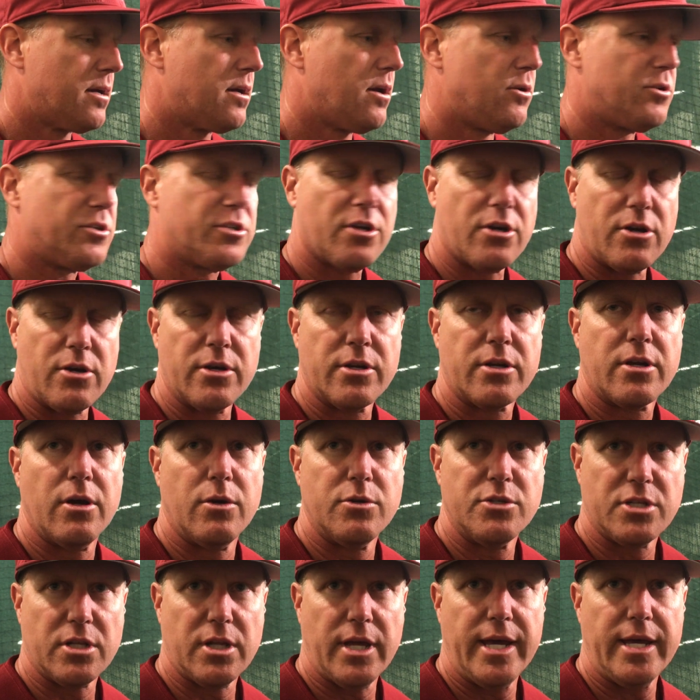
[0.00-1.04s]
Coach Current,
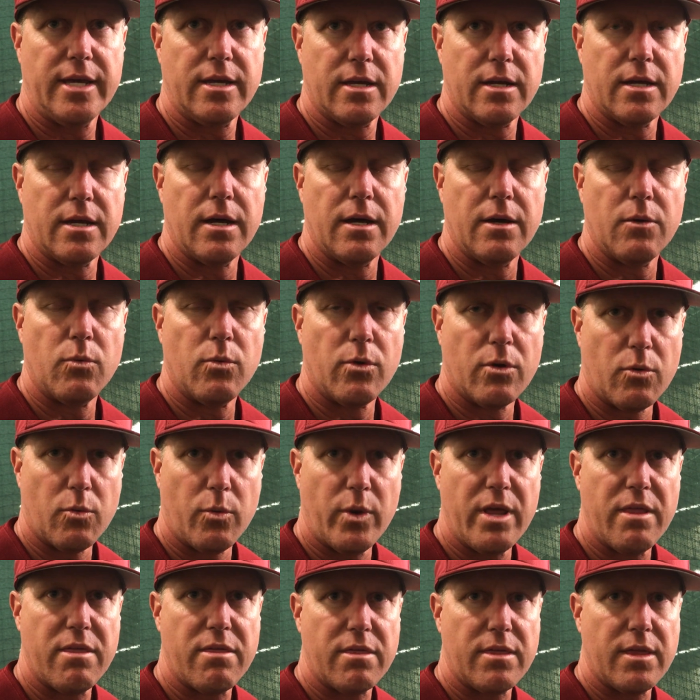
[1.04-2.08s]
Coach Lake were
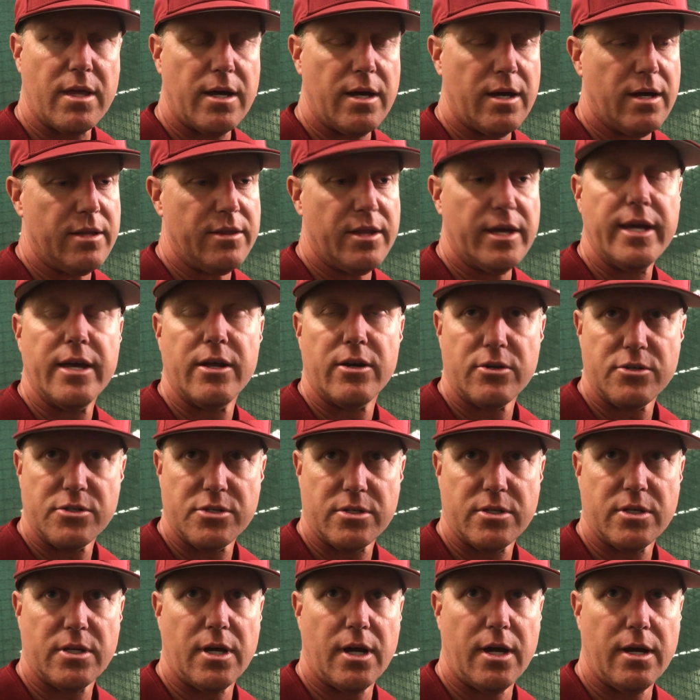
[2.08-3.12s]
with the
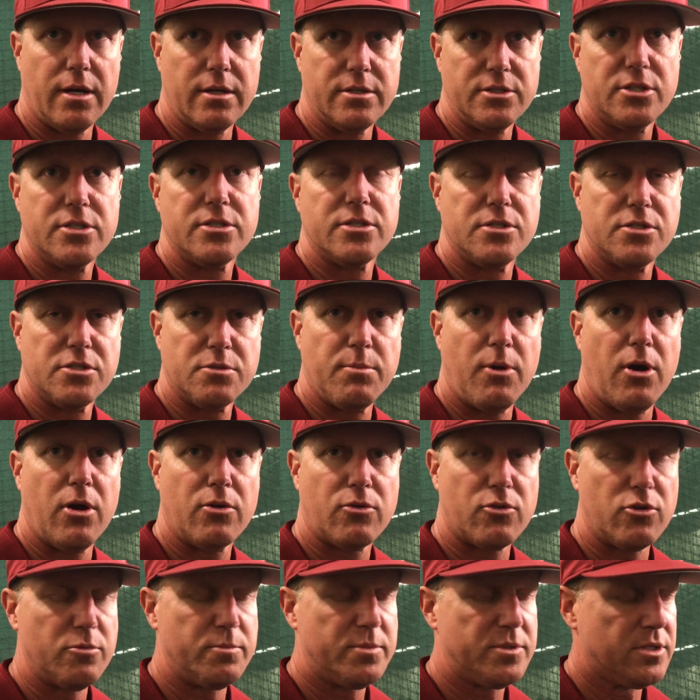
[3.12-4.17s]
hitters, just in small
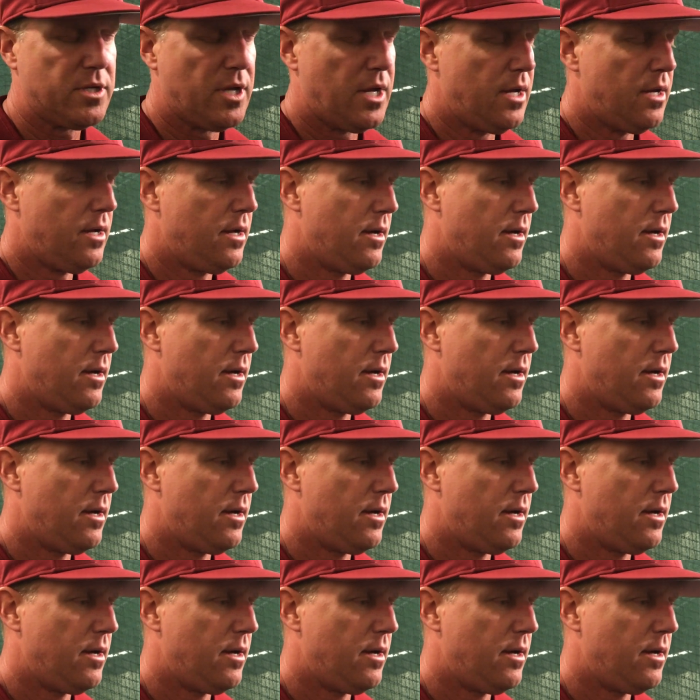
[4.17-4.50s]
groups.